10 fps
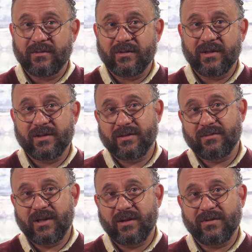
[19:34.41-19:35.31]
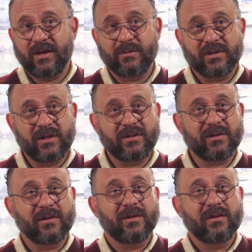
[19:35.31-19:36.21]
It's just kind of common
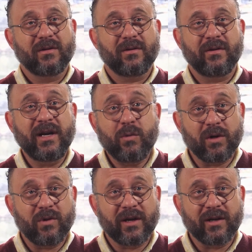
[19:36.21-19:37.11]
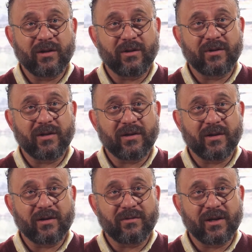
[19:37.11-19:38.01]
sense. Or anyone walking alone in the
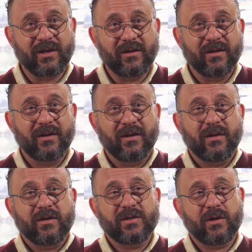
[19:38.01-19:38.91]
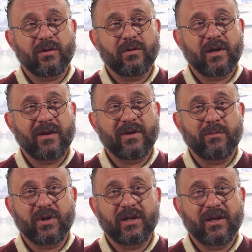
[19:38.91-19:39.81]
dark, right? So having a
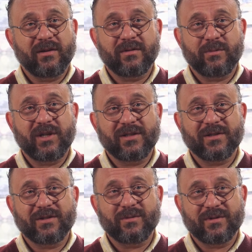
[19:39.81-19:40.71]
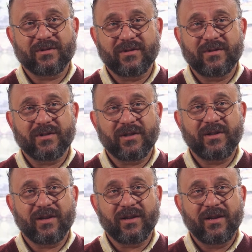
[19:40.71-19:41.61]
buddy, the buddy system is a
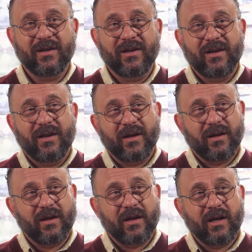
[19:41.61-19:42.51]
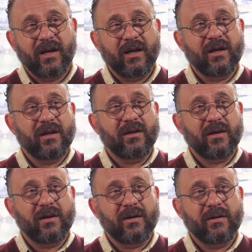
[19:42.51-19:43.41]
good thing. And
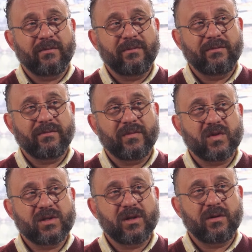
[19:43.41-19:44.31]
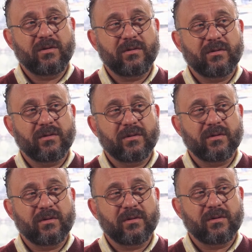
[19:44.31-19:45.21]
so
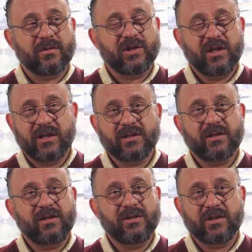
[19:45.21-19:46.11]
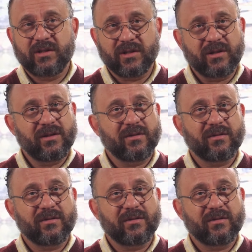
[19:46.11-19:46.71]
she listened and she did it.